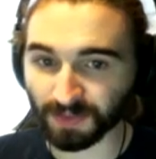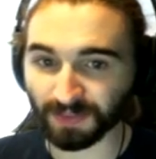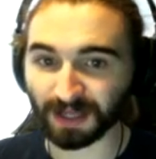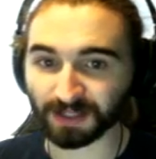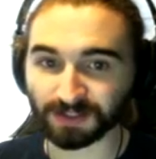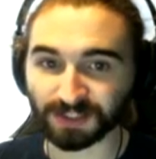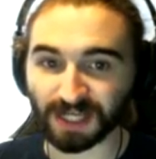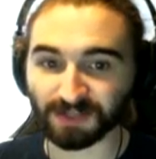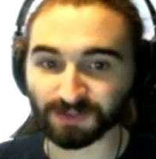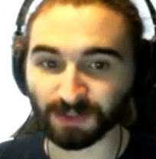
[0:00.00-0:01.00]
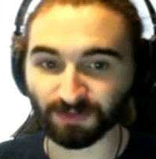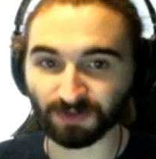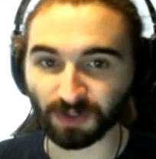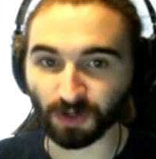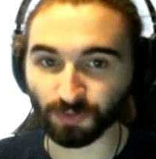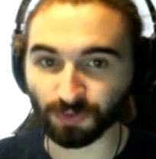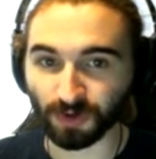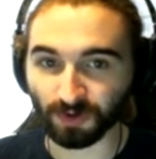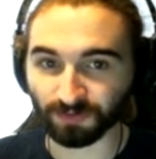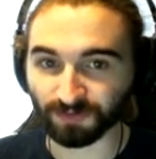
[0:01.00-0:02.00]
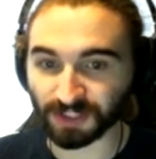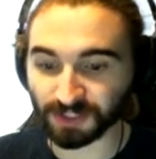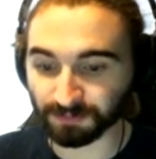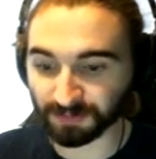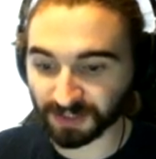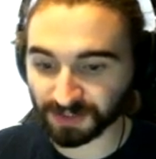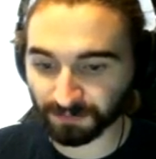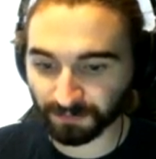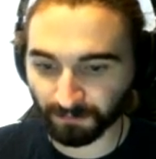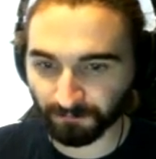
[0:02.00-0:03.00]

then that can take some of the load off of these bits.